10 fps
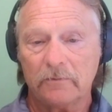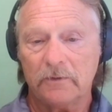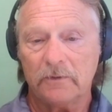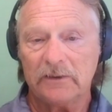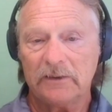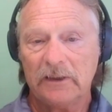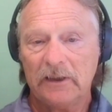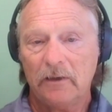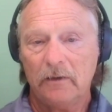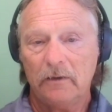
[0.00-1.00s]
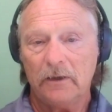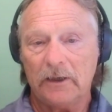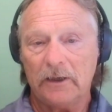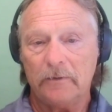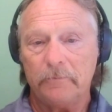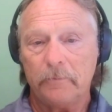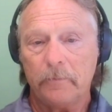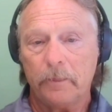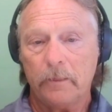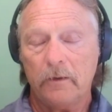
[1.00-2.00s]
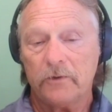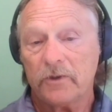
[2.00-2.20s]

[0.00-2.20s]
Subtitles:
right?